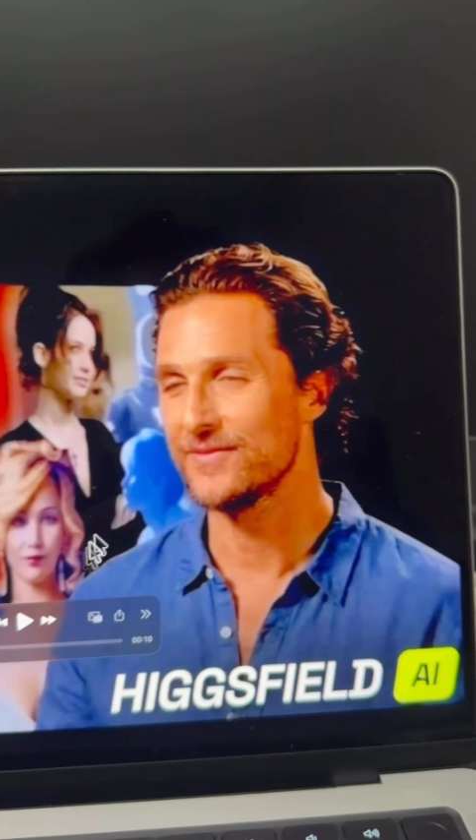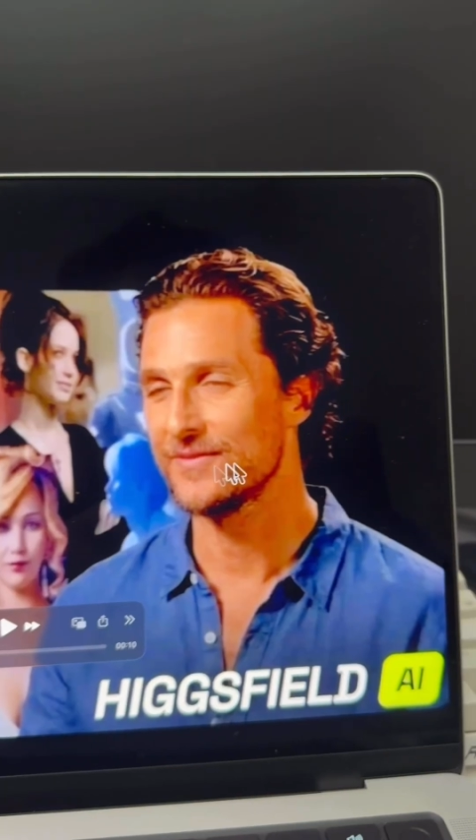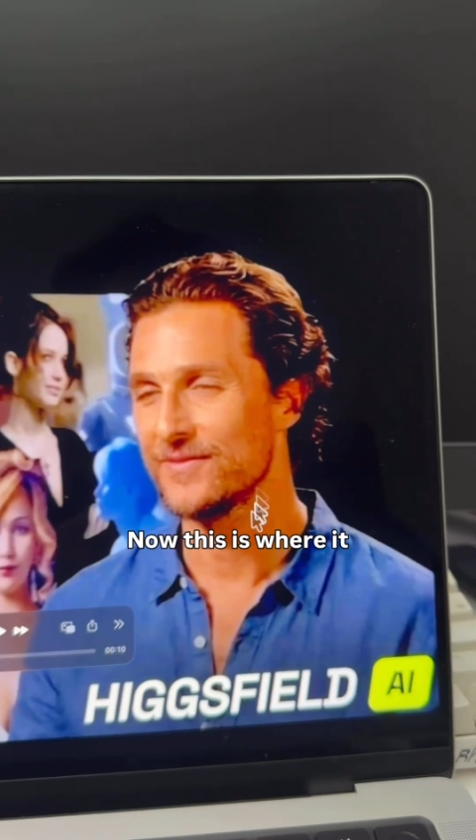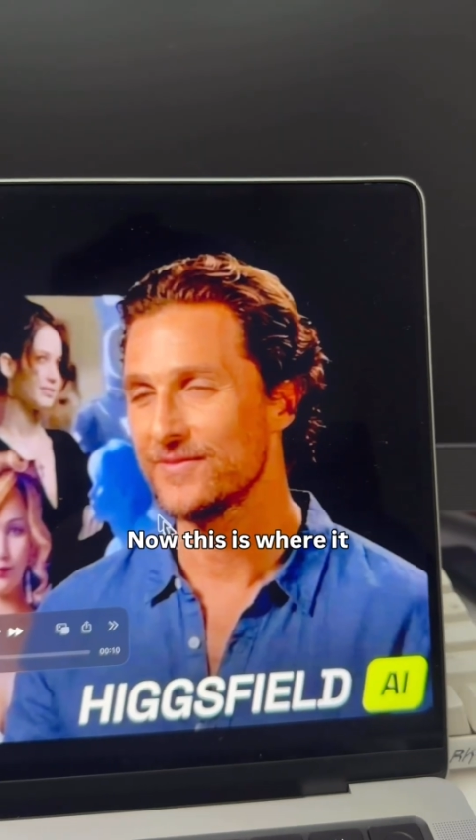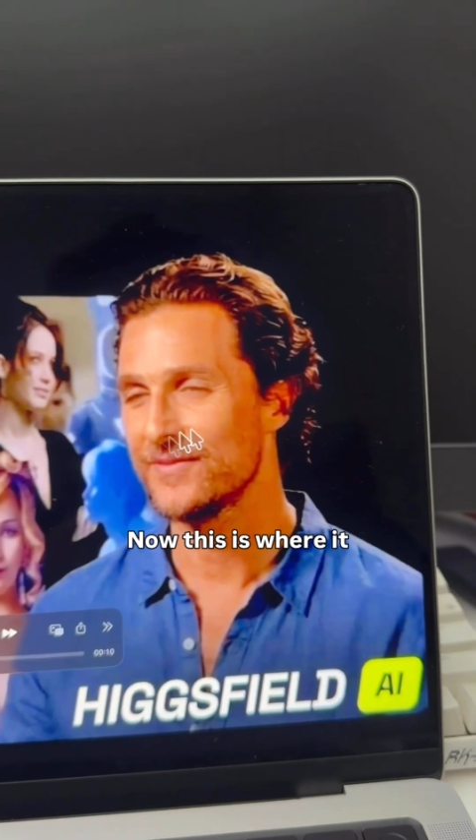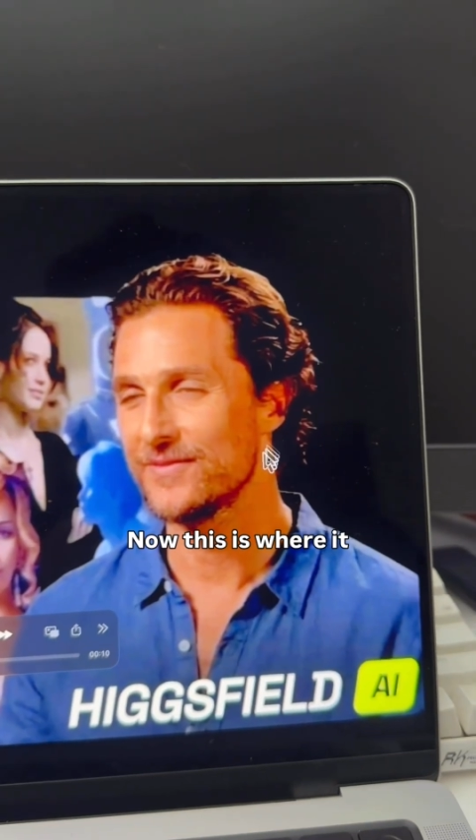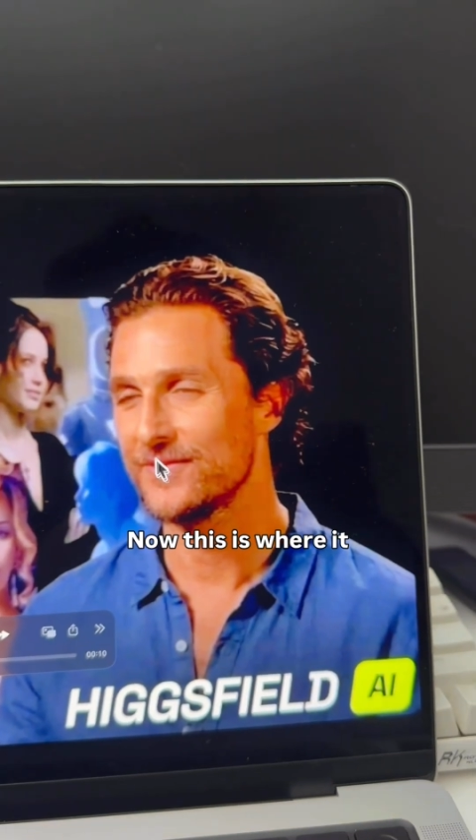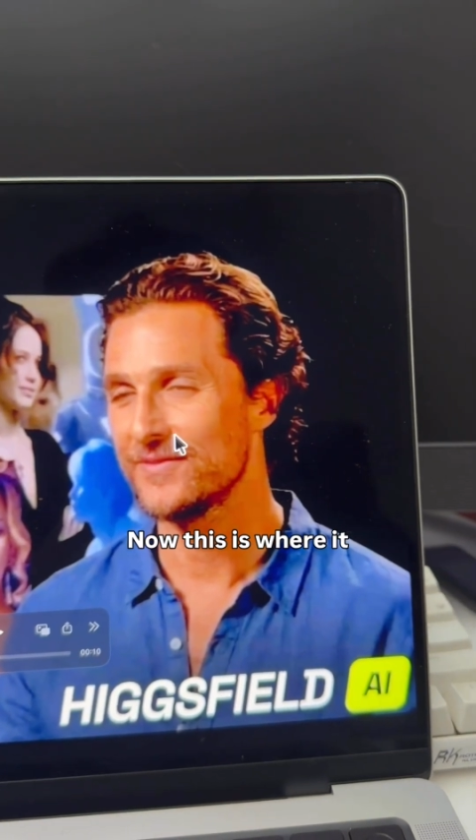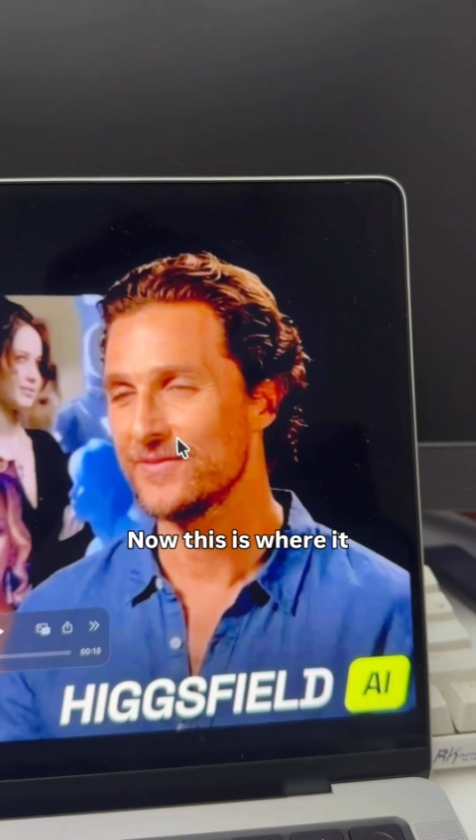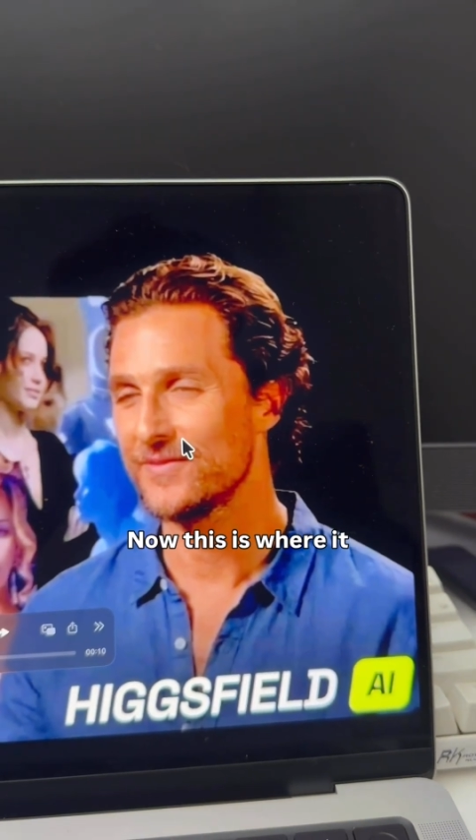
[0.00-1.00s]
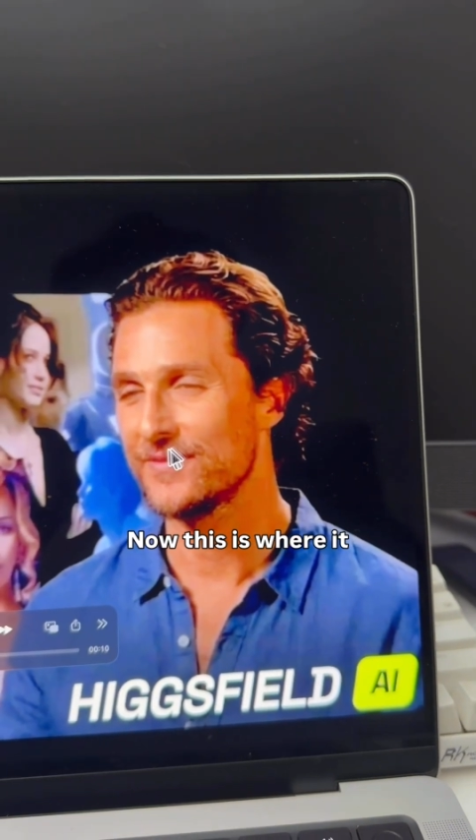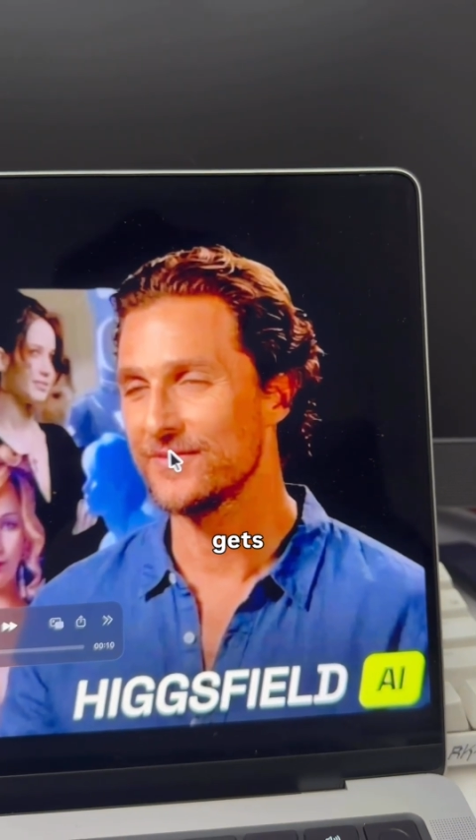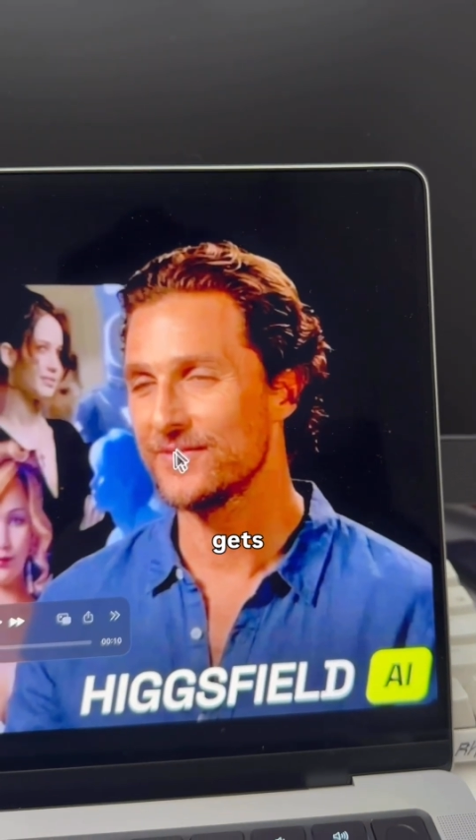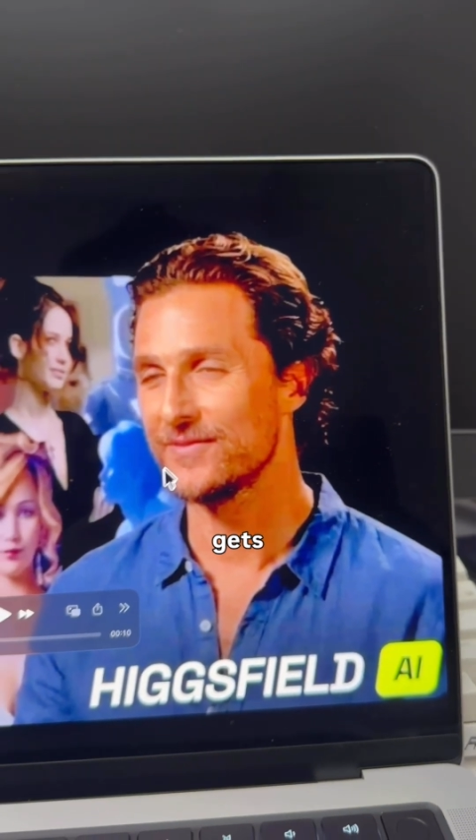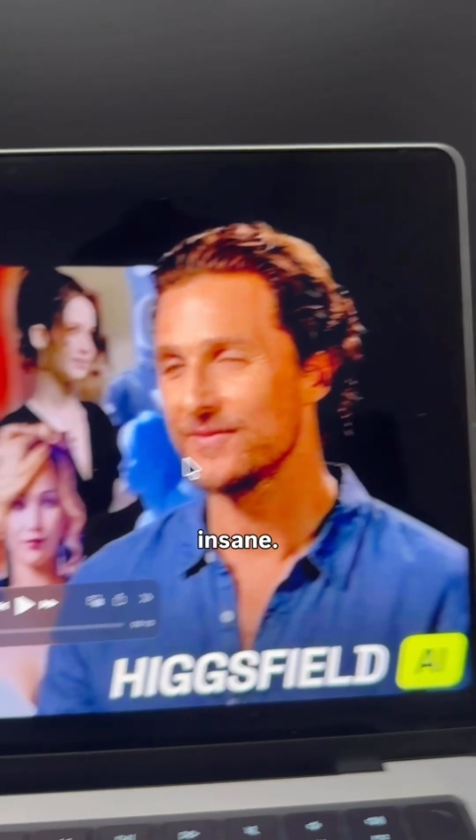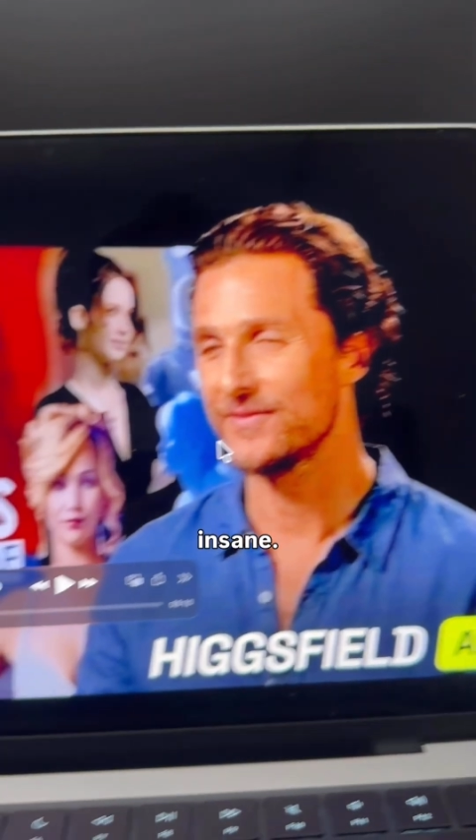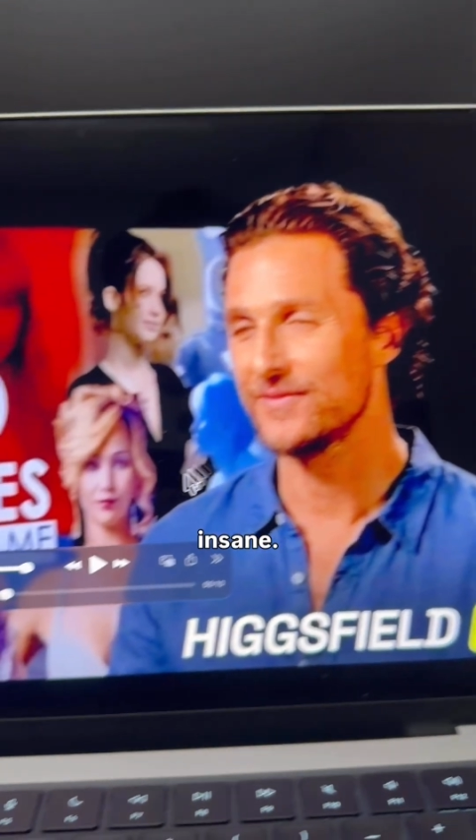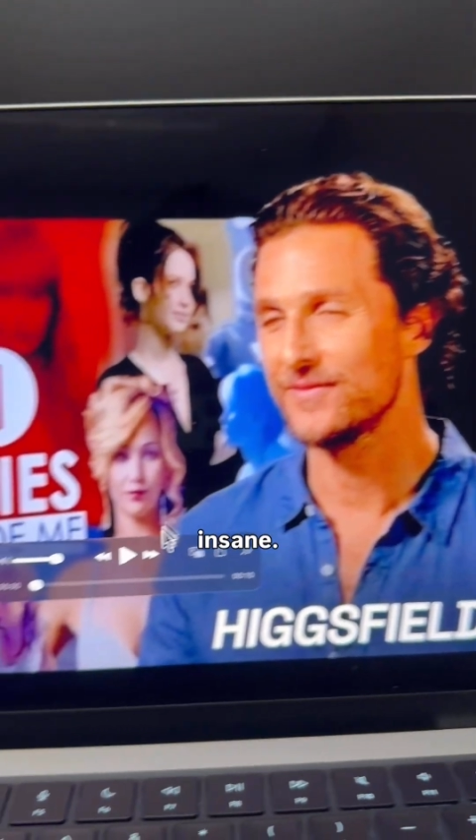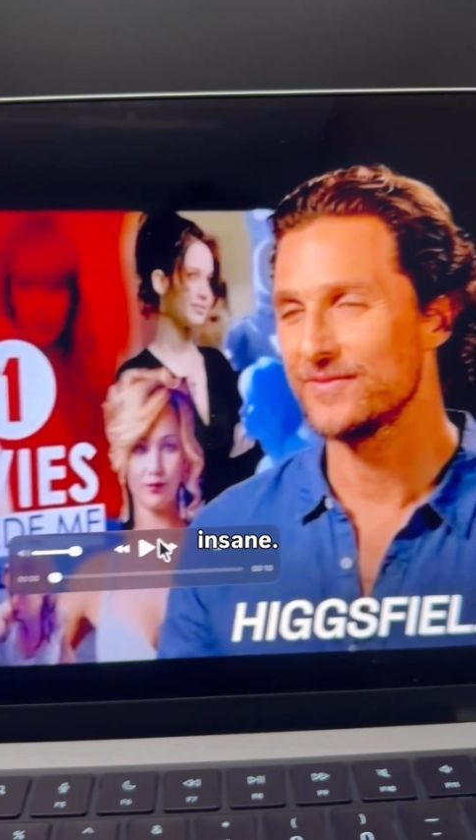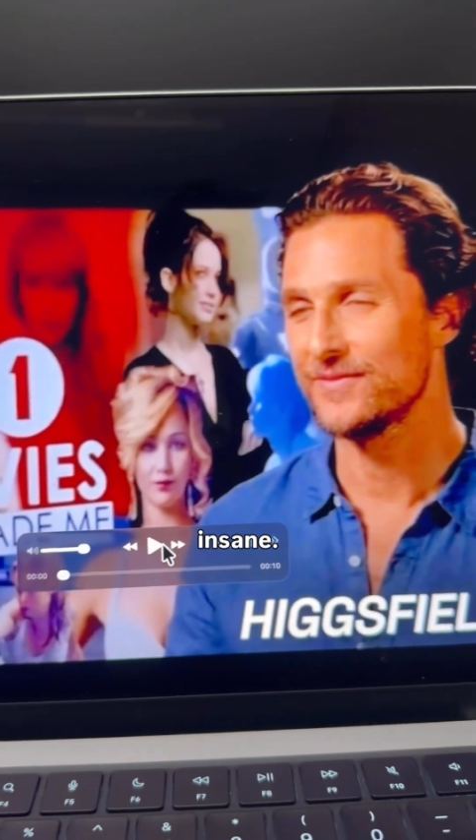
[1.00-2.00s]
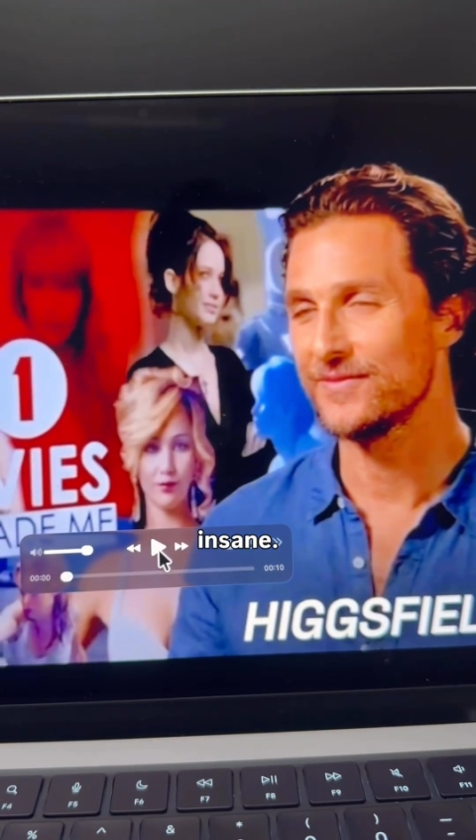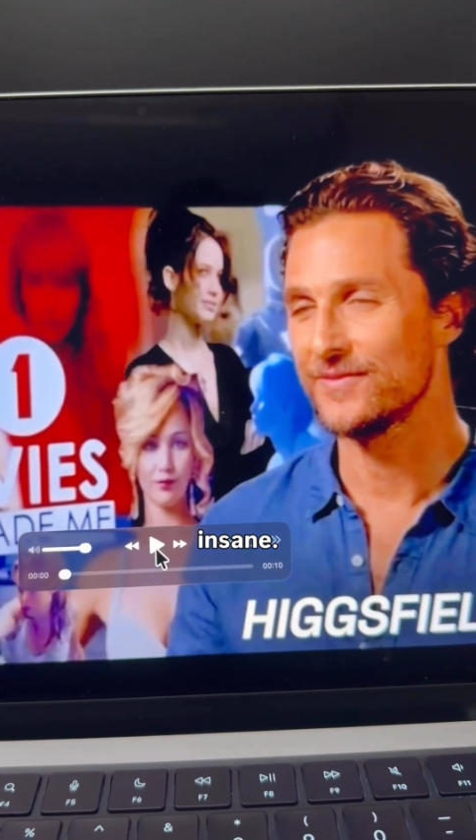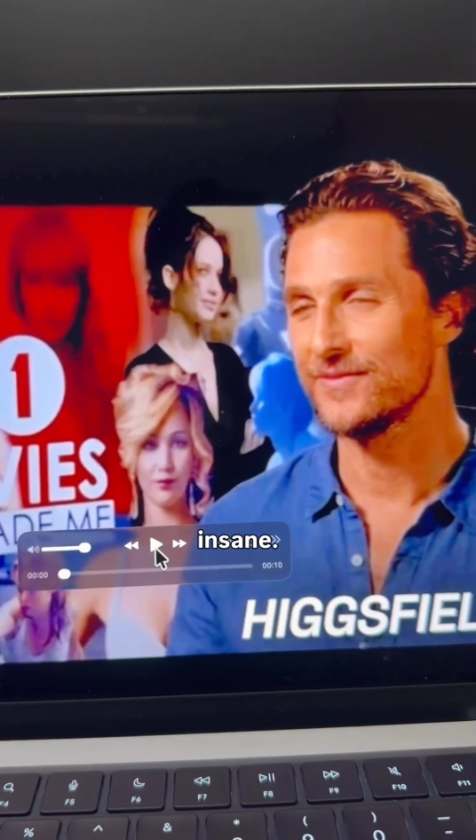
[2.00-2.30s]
Now, this is where it gets insane.